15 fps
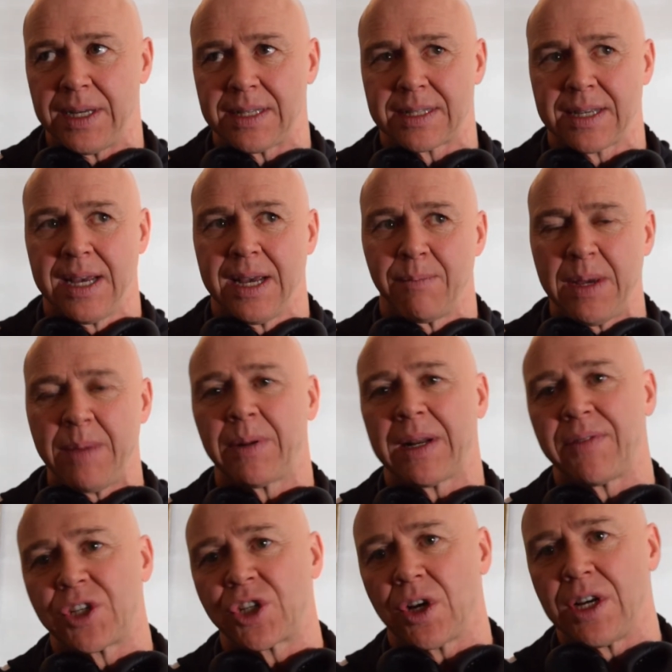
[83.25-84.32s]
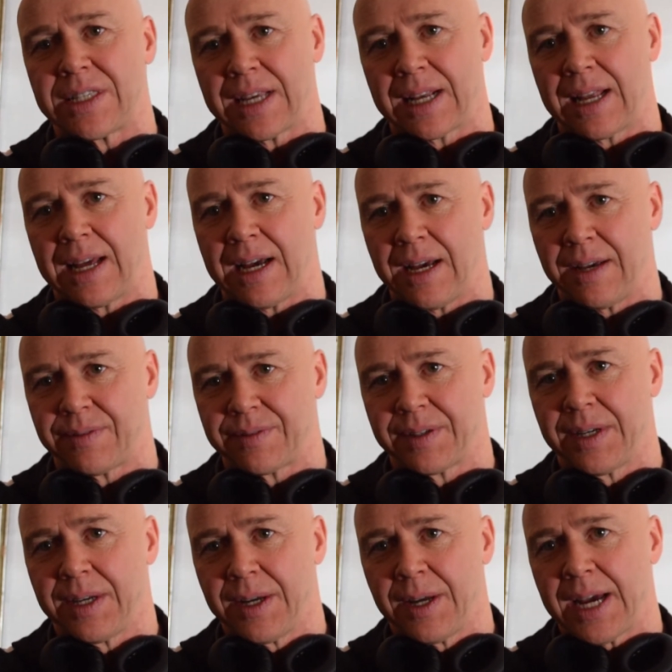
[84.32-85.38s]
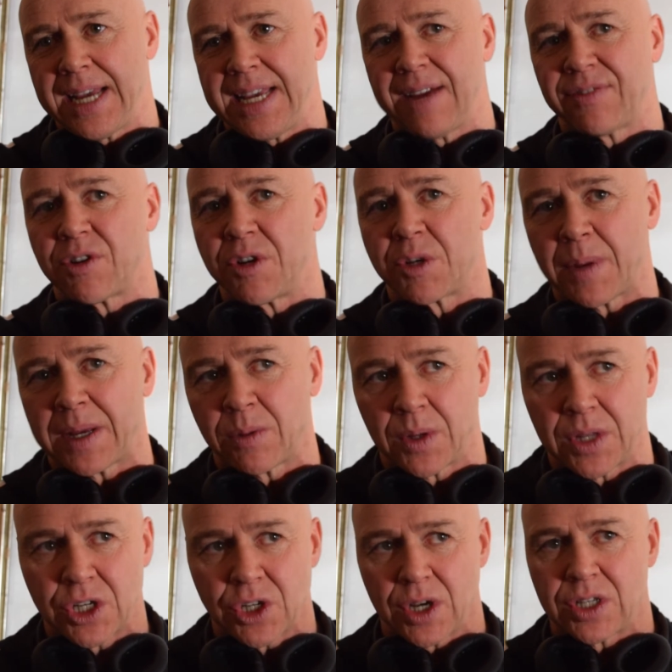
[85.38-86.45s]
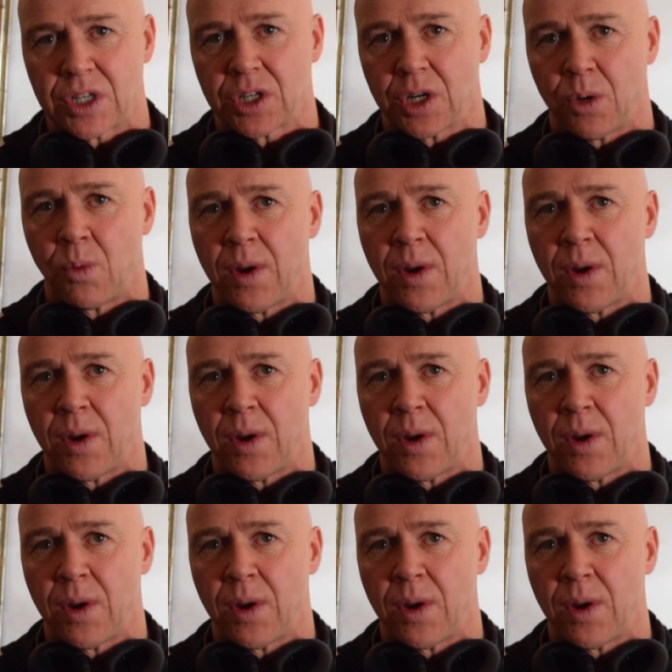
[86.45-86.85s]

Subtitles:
It's people have a choice in life and you have to respect what the choices are.